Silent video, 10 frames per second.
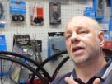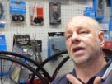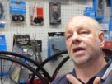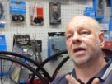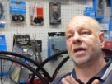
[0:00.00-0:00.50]

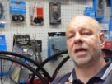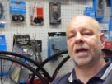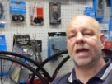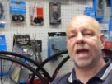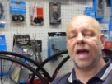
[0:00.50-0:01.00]
uh,
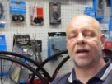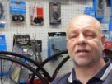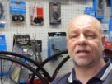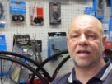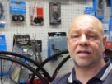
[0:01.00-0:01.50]

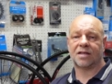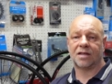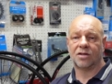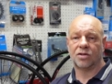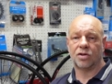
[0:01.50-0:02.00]

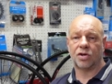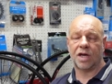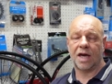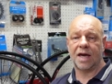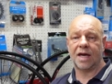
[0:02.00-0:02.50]
EXs,
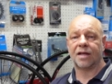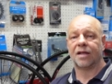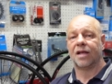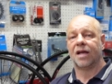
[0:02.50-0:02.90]
okay,